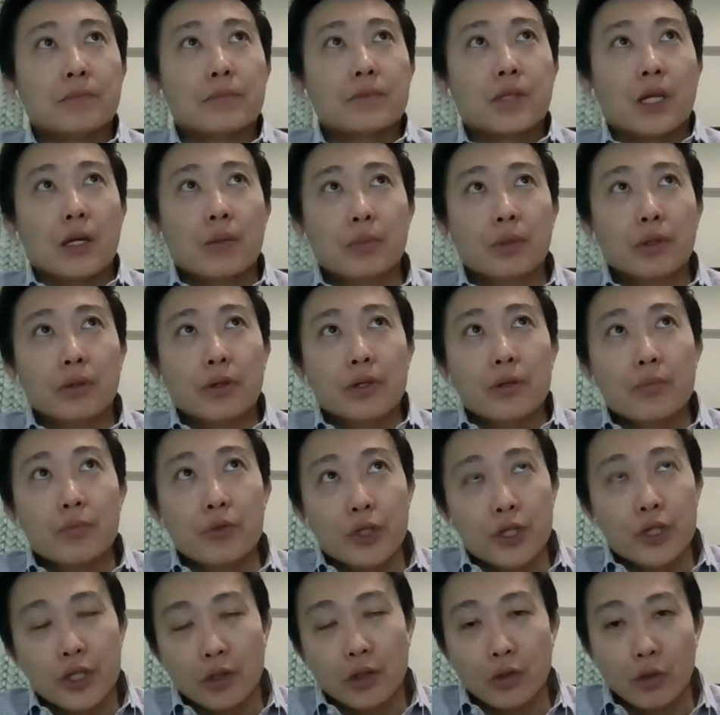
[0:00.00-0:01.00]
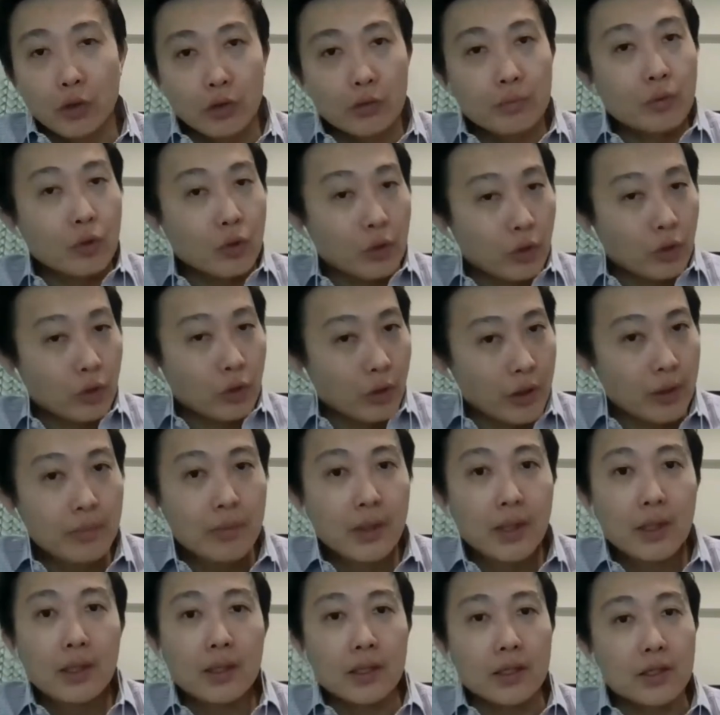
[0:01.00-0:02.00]
temporary bridging loan program,
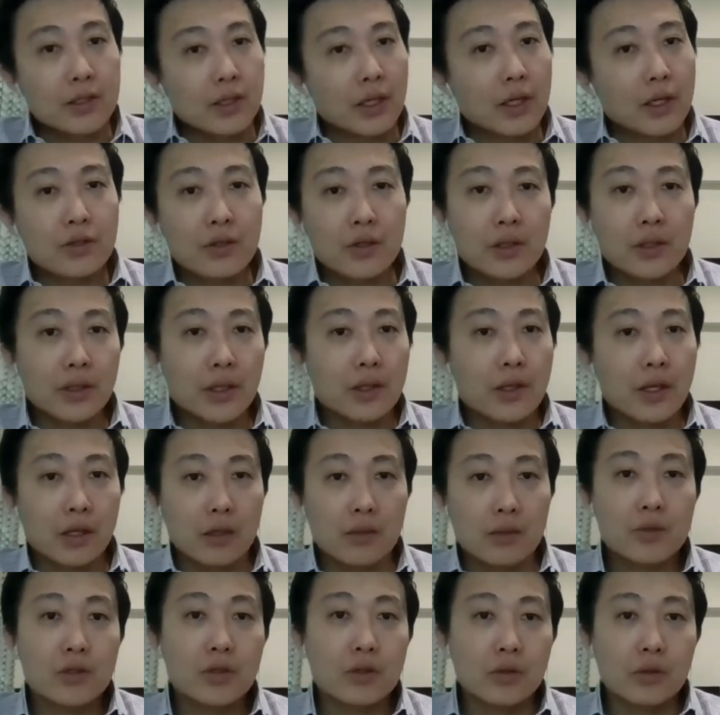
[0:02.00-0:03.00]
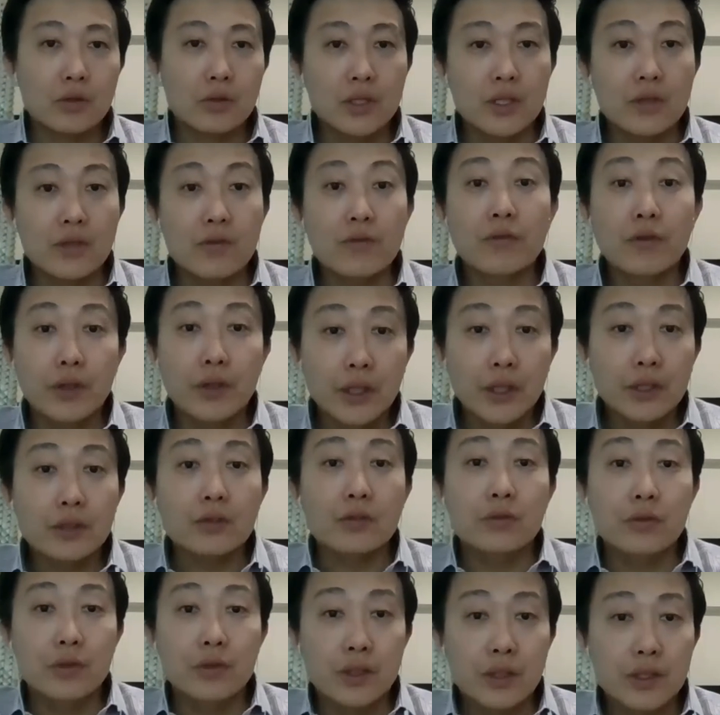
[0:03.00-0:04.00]
essentially that helps to defray the
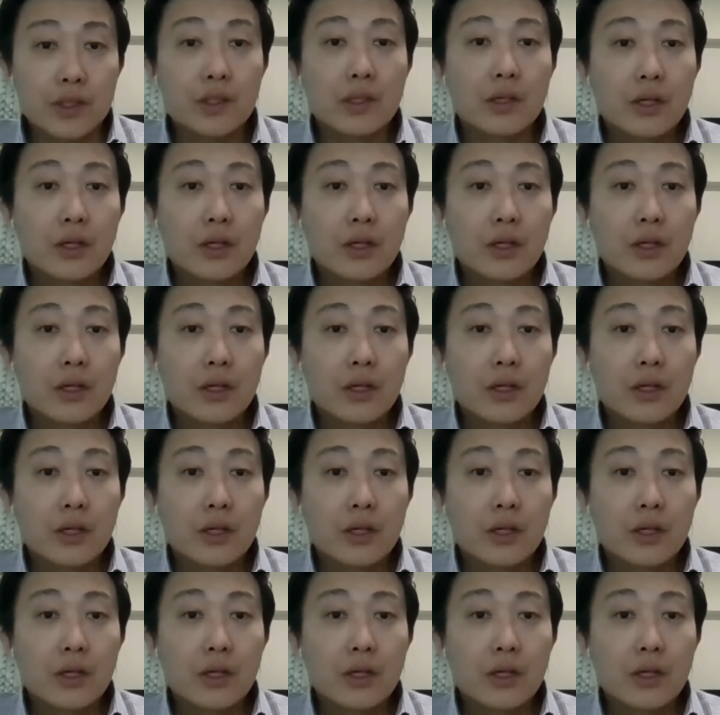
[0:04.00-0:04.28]
risk